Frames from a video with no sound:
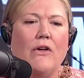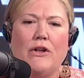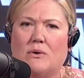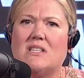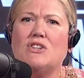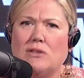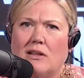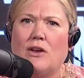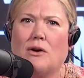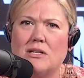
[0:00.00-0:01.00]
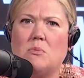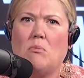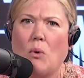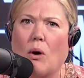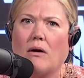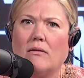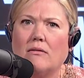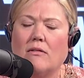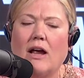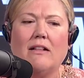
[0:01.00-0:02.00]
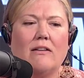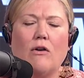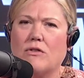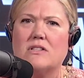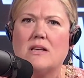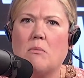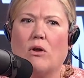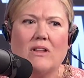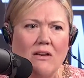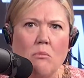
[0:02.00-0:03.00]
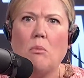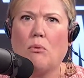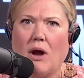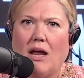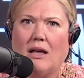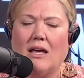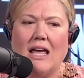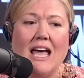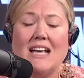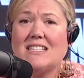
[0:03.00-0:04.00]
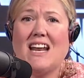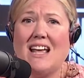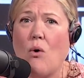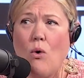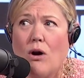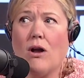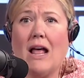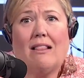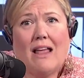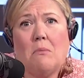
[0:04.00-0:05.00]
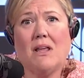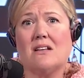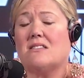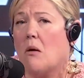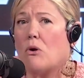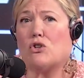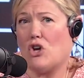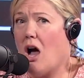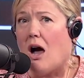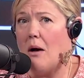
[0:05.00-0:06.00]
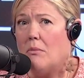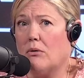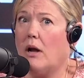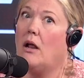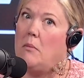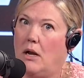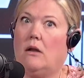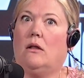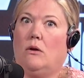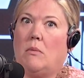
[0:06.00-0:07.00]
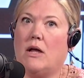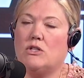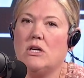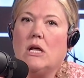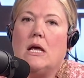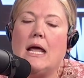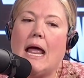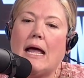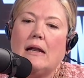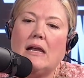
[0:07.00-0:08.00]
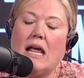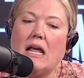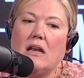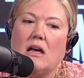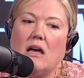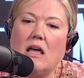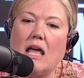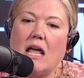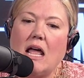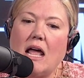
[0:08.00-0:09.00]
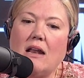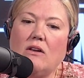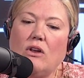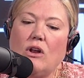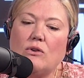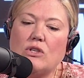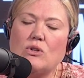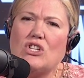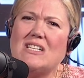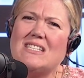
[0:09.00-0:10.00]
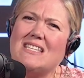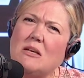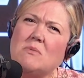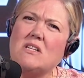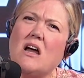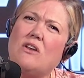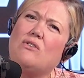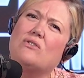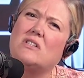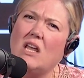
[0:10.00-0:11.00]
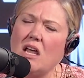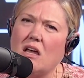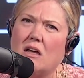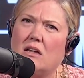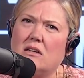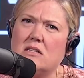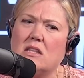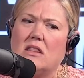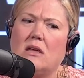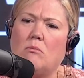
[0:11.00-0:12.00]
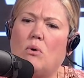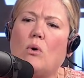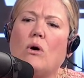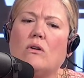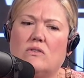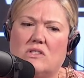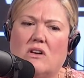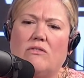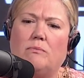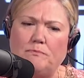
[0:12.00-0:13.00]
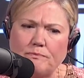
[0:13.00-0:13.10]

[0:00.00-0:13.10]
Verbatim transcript: you know, essentially let your kids be bored right over the summer give him a break mm -hmm. he said or let him get a summer job right i mean can you imagine and and uh, and you know so she seems to understand the importance of